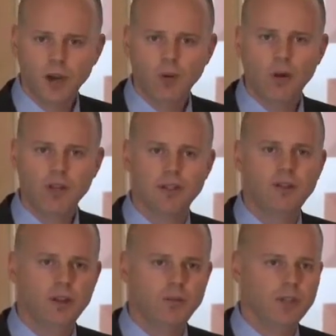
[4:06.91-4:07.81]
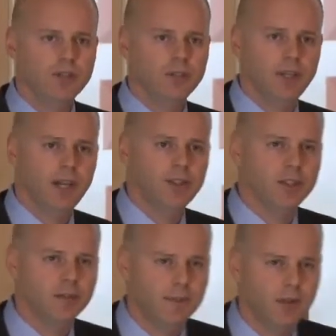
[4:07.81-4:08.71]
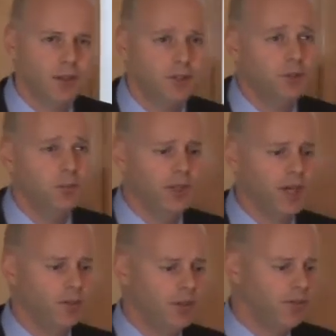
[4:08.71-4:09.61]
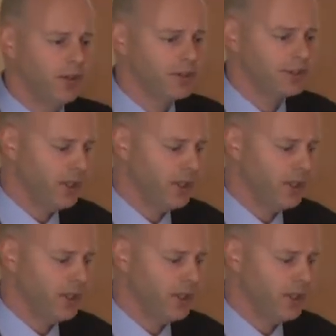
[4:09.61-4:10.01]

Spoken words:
What is the thing that we're interested in hedging? Now those could be a couple of things.